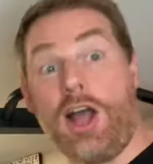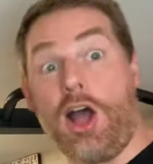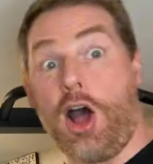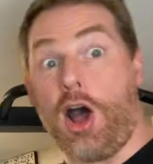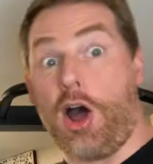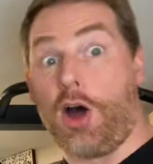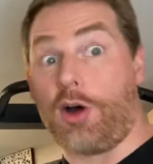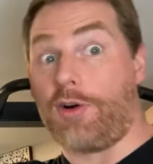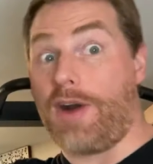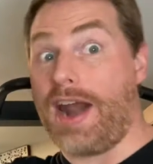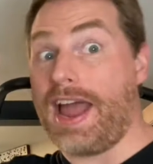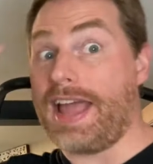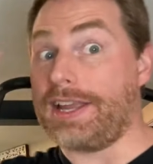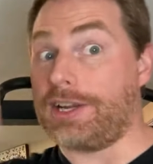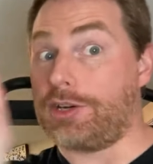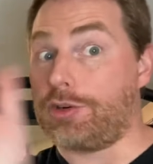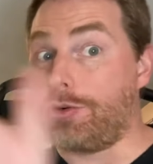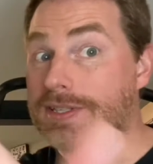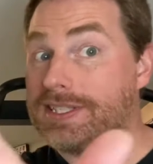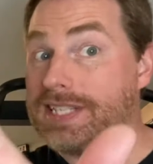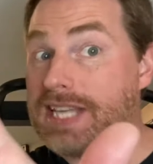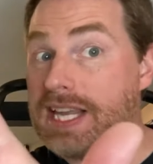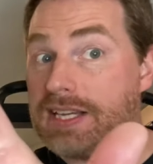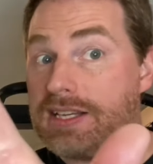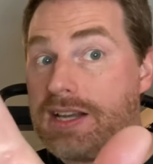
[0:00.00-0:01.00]
All right,
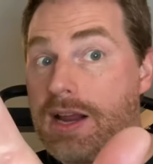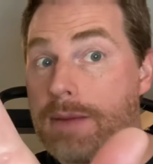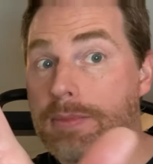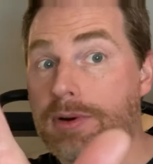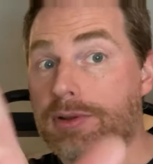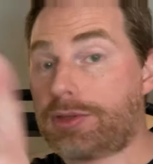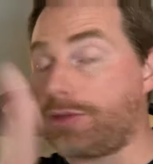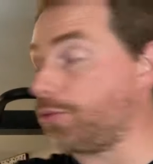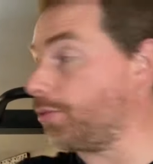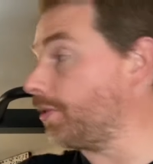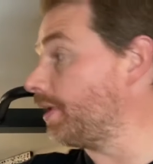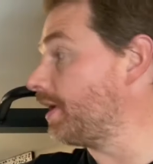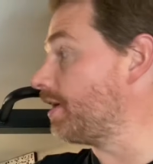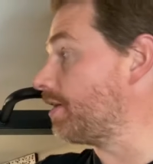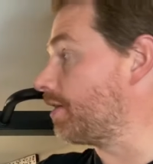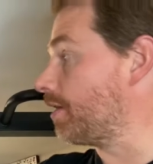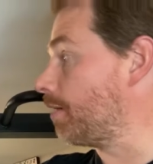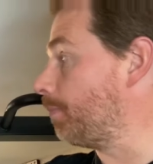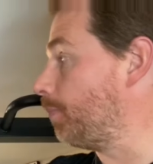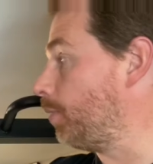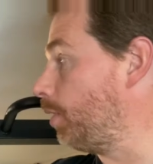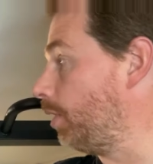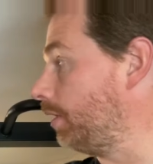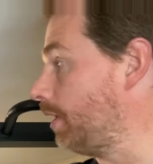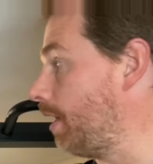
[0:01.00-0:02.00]
critique number 3, the
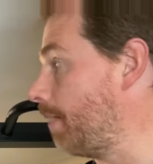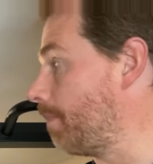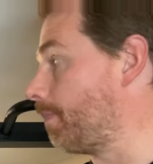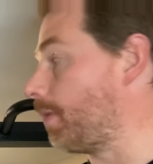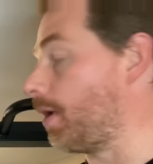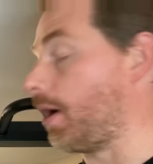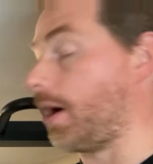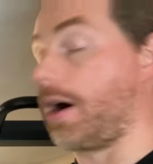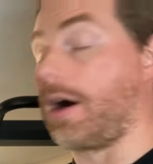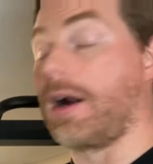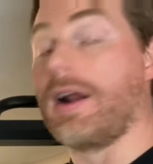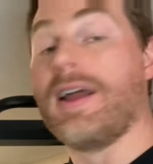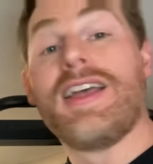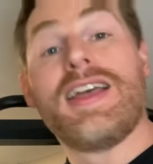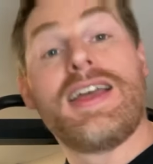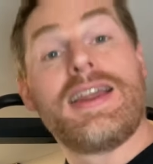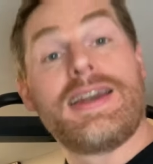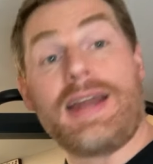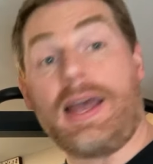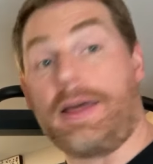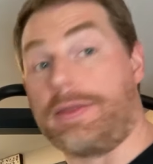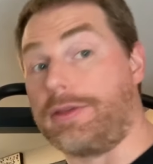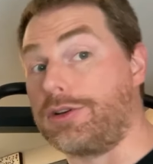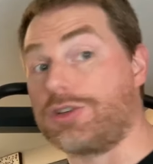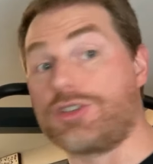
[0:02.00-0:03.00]
pull-up bar.
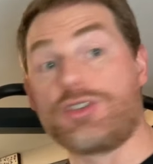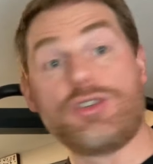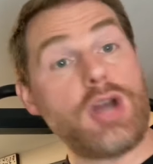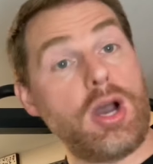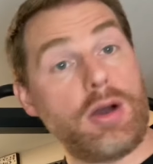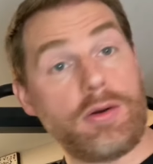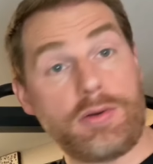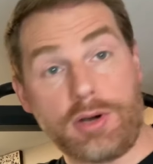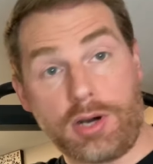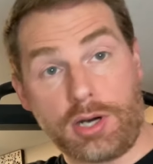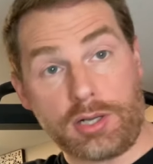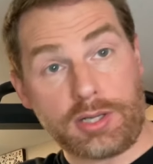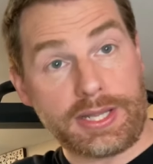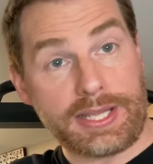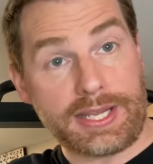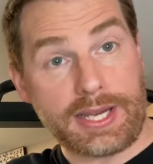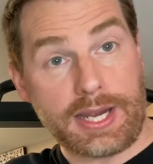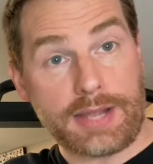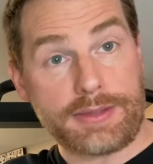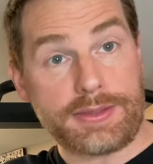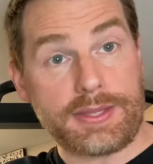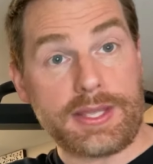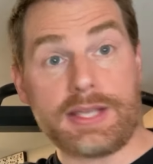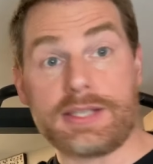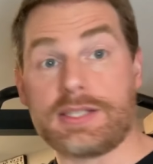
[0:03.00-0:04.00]
Now there's no knurling
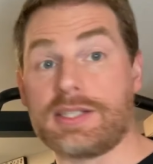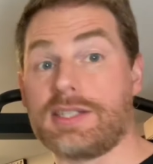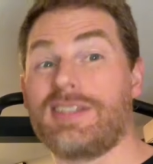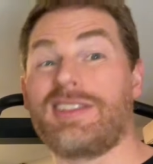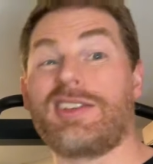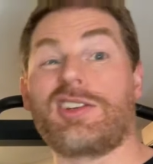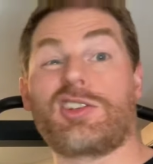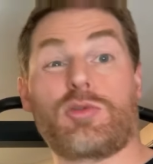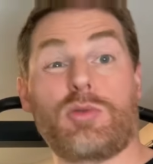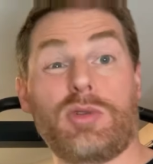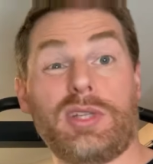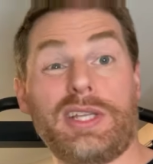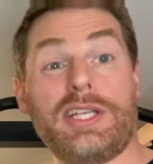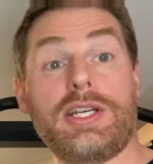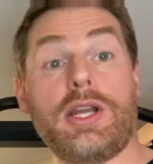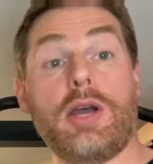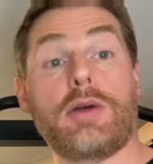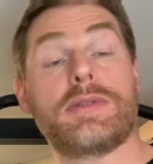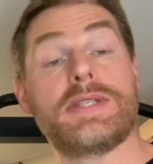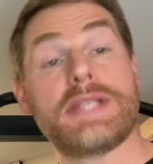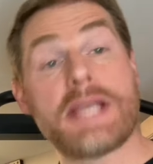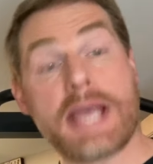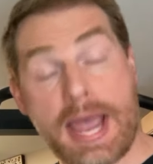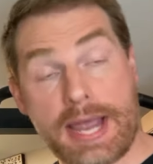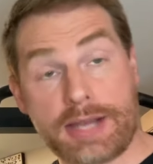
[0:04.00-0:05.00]
on this. There's really no
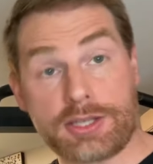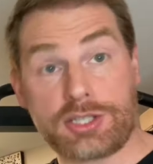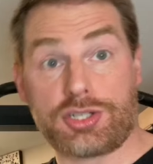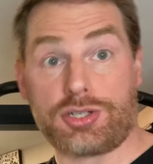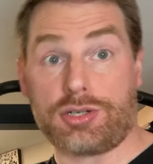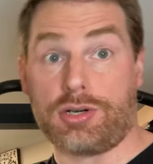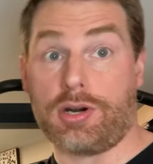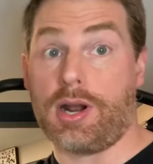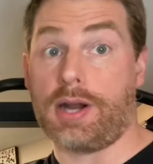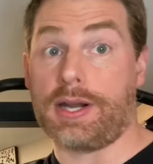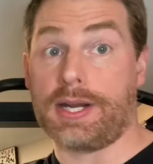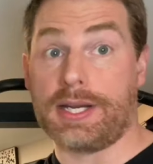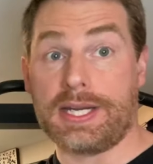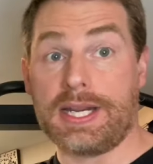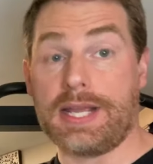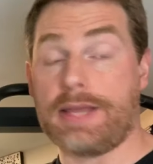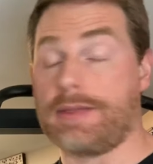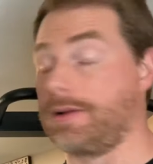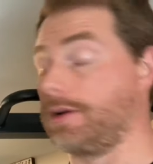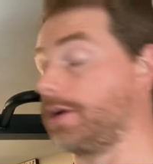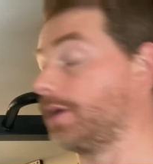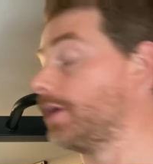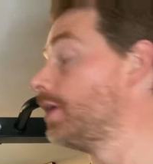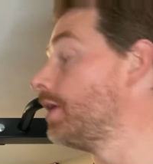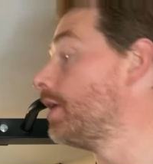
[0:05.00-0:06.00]
texture on it
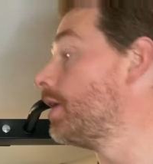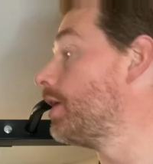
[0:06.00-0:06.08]
either.